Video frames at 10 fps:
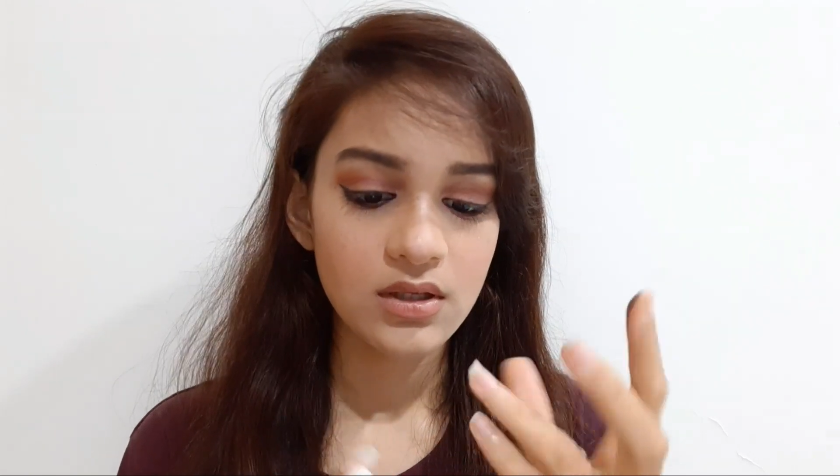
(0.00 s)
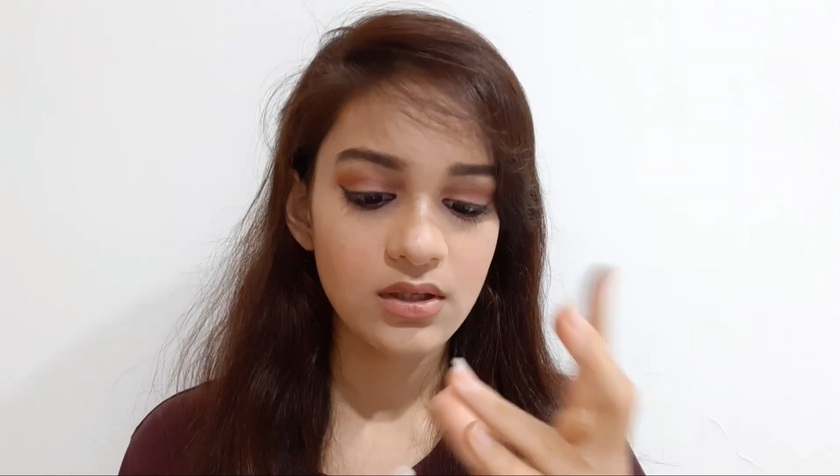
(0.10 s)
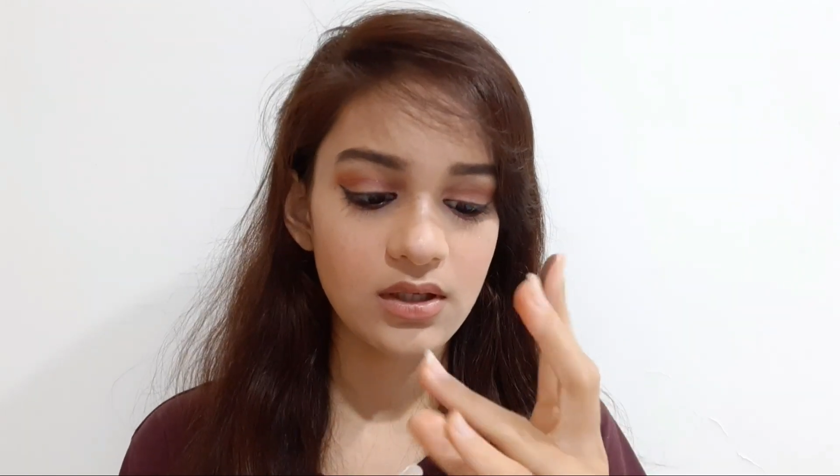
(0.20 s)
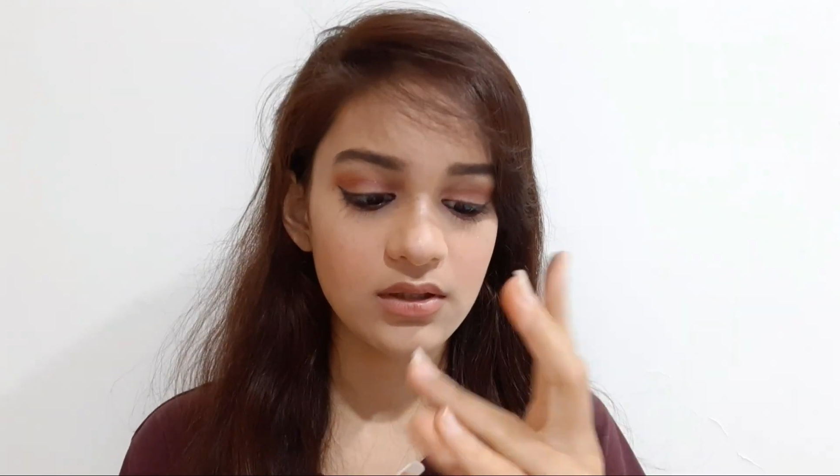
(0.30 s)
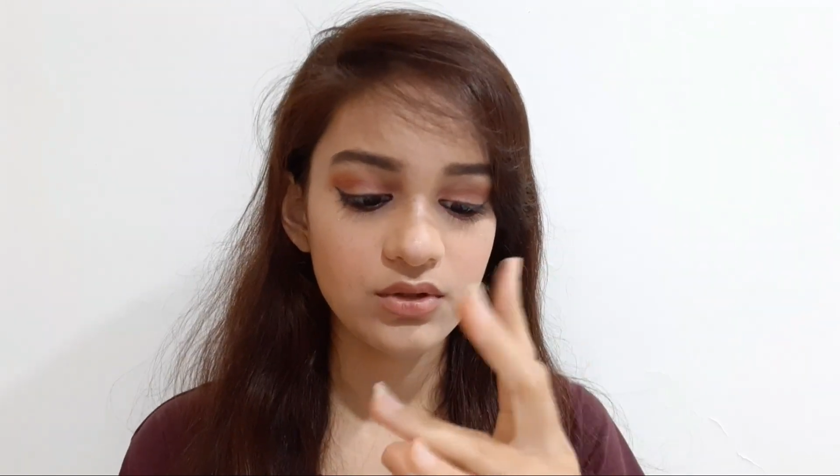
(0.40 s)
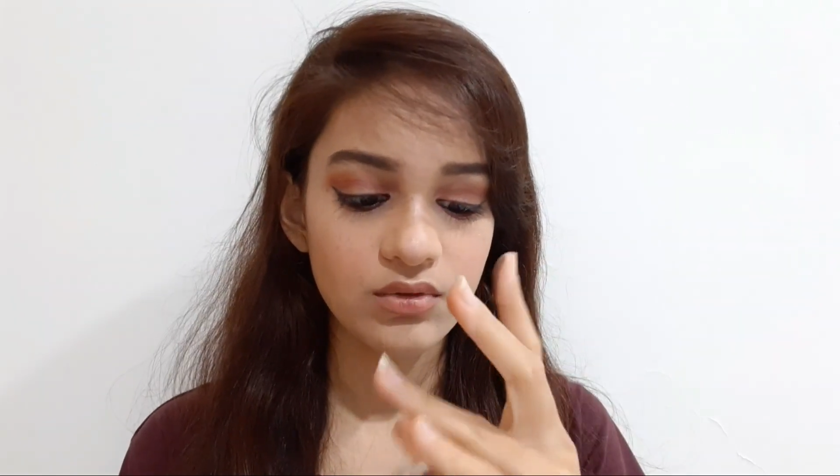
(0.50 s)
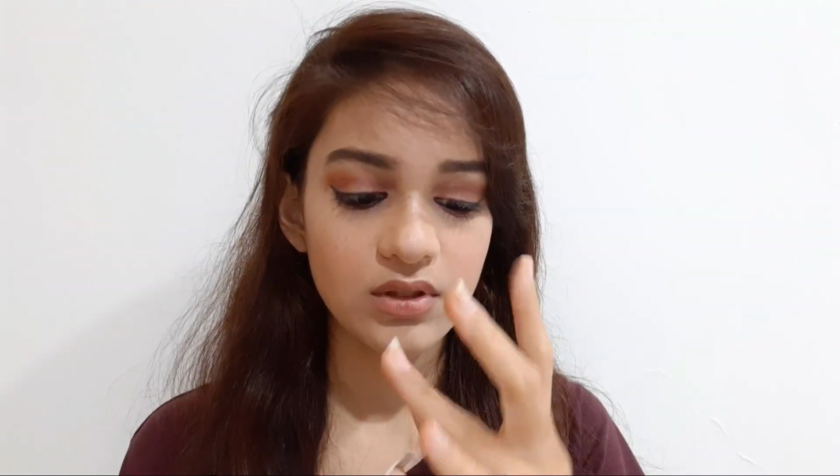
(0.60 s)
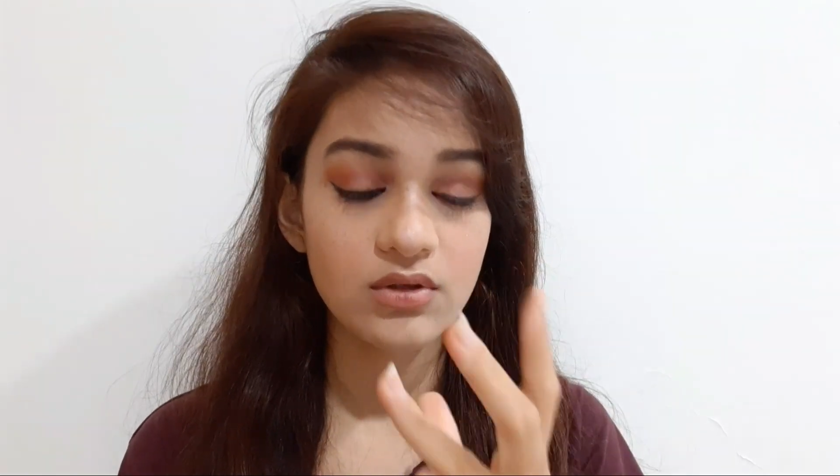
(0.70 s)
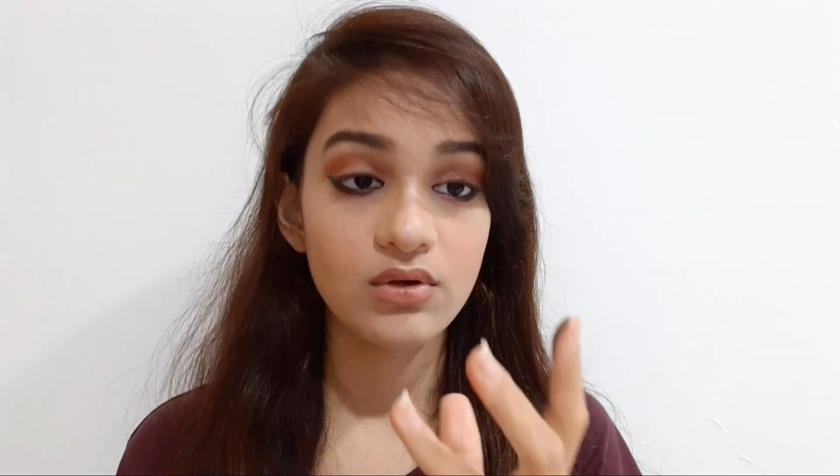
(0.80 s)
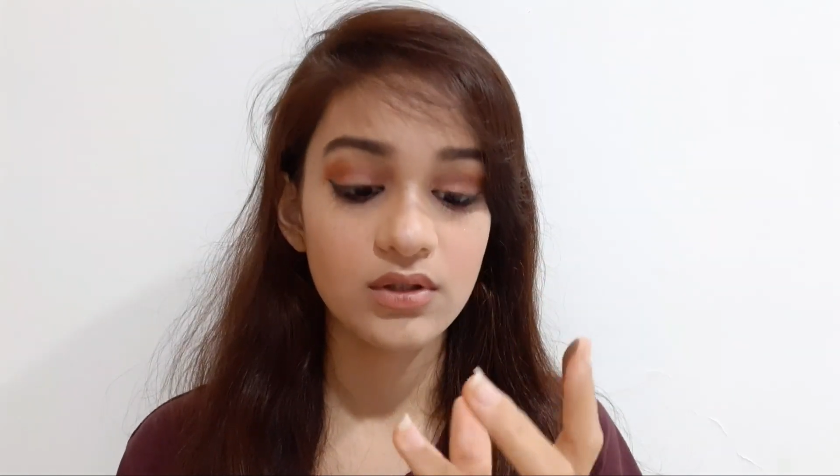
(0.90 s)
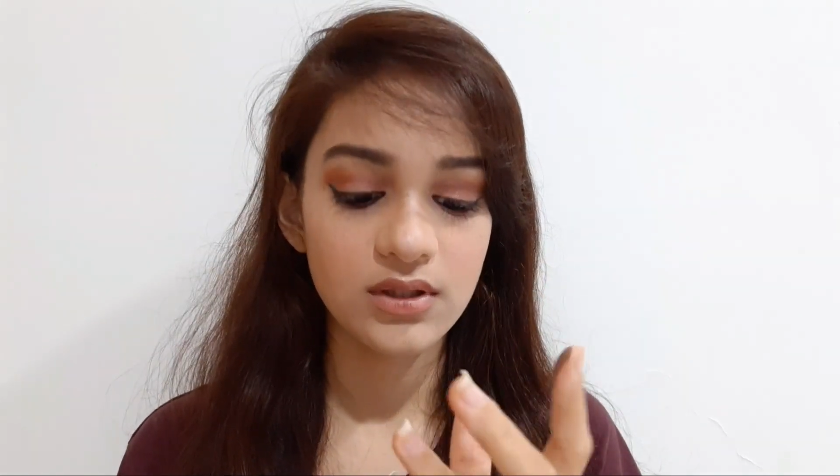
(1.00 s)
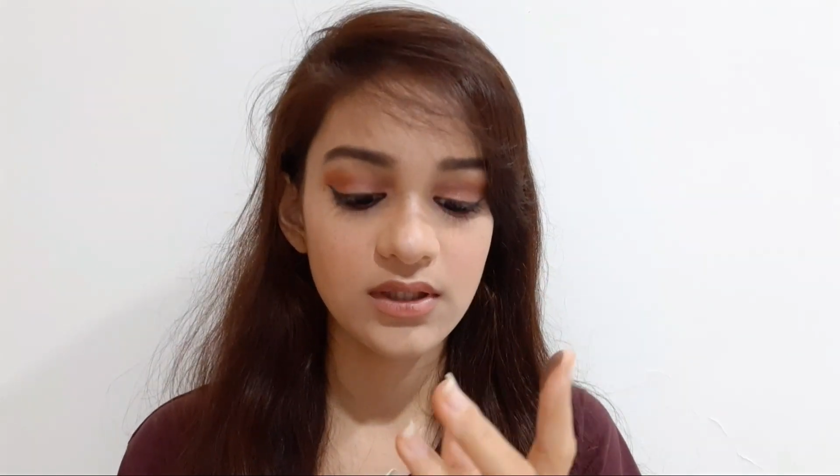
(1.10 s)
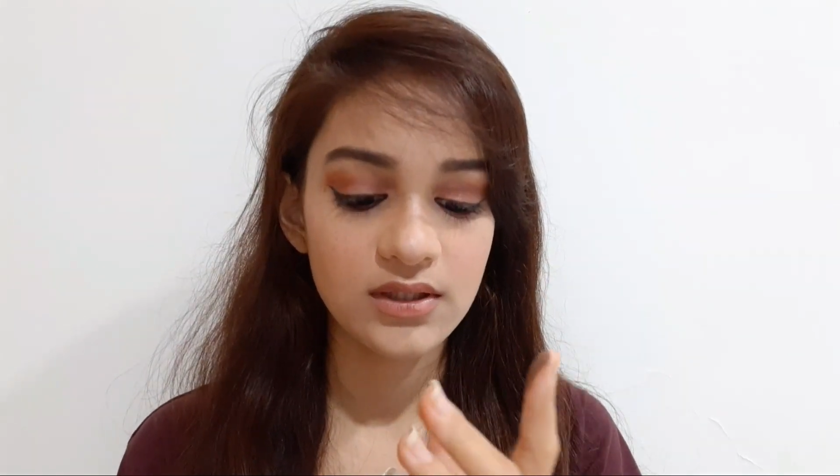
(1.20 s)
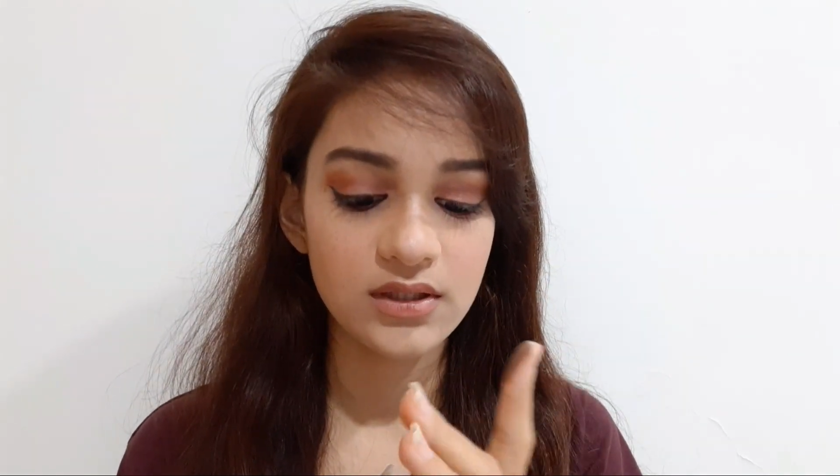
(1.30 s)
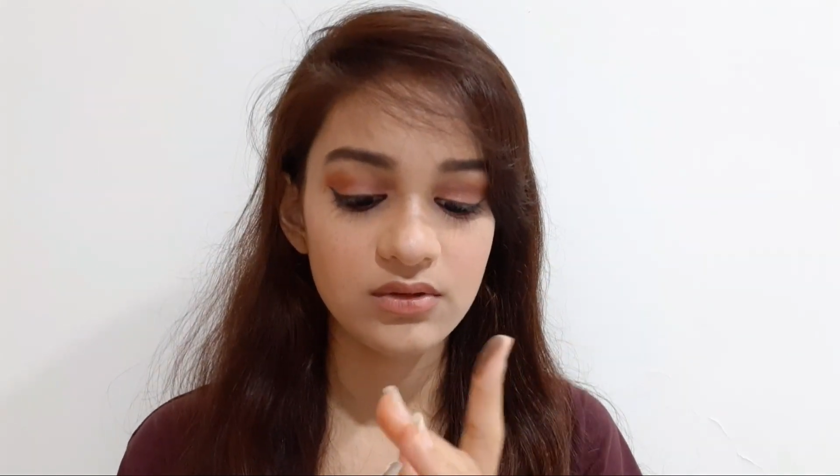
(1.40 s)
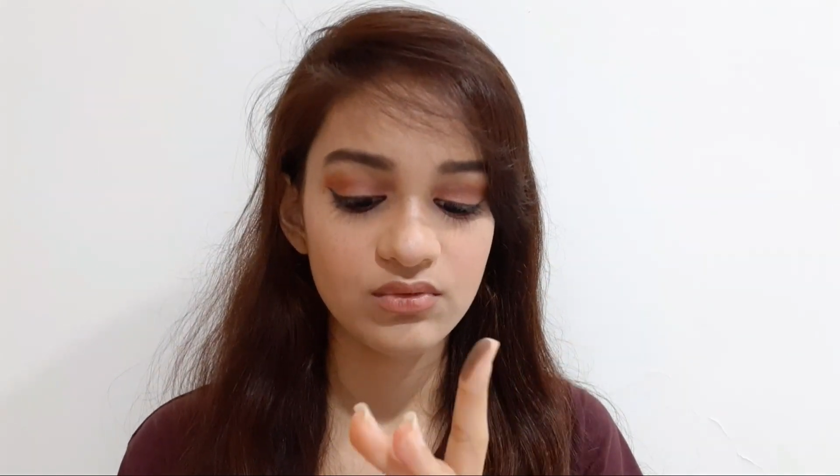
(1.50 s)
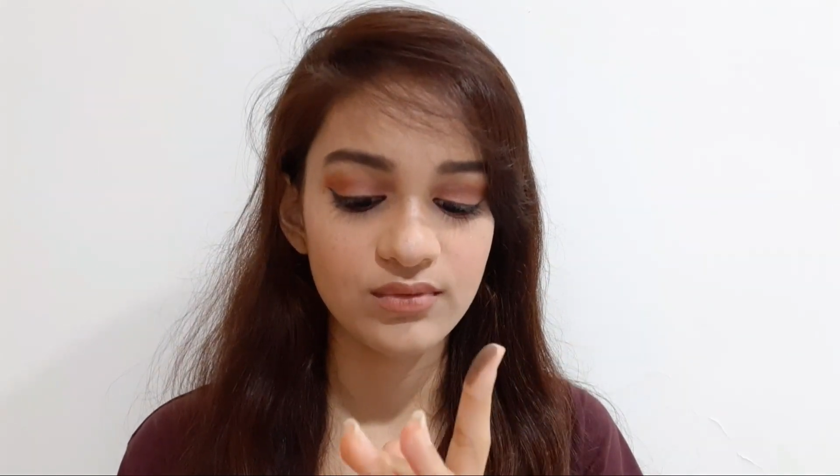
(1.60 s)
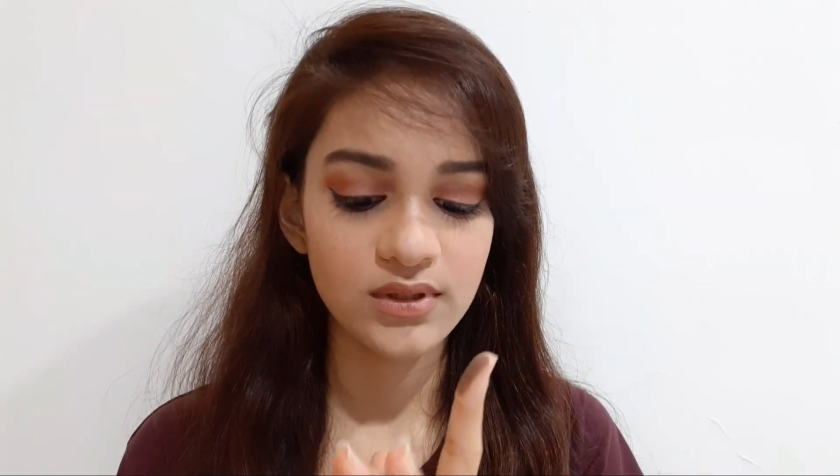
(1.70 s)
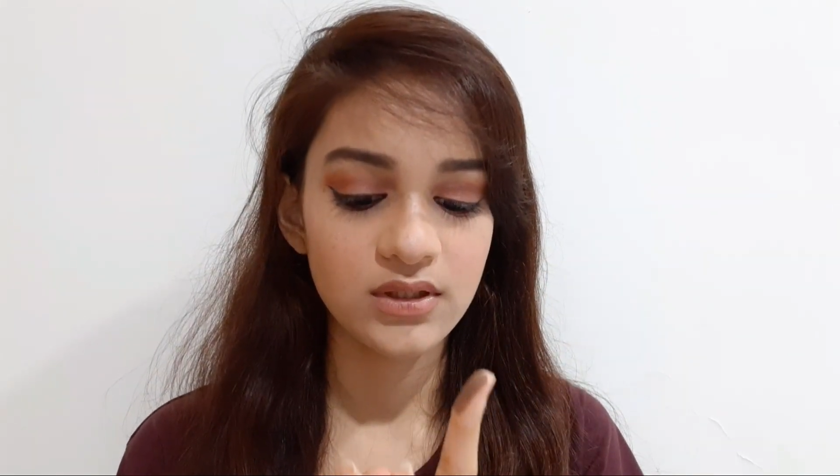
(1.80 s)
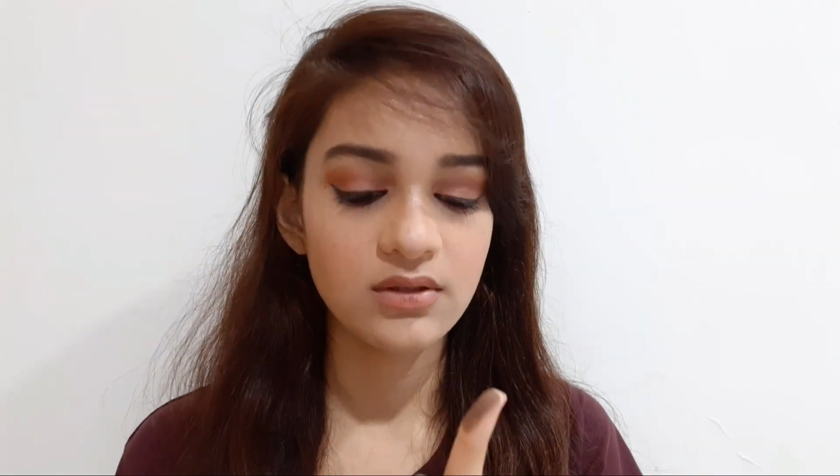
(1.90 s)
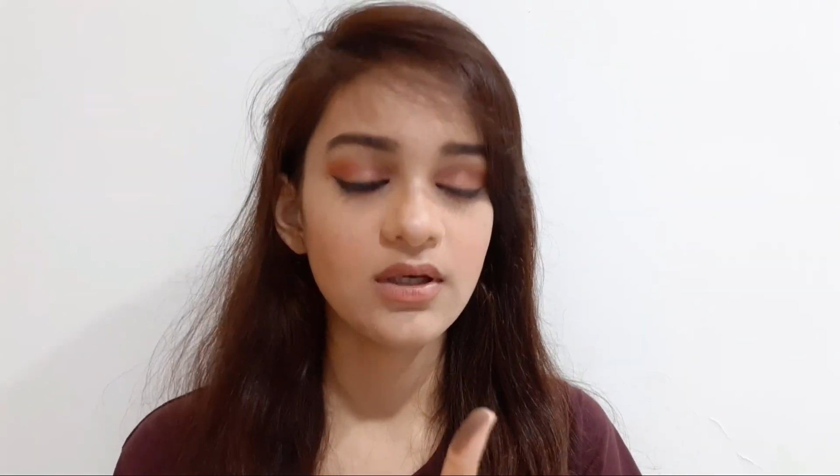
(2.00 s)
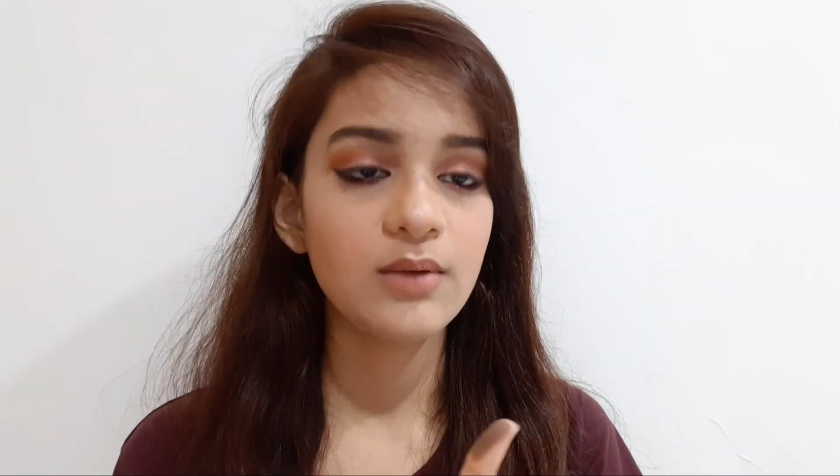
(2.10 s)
And you cannot get it over here,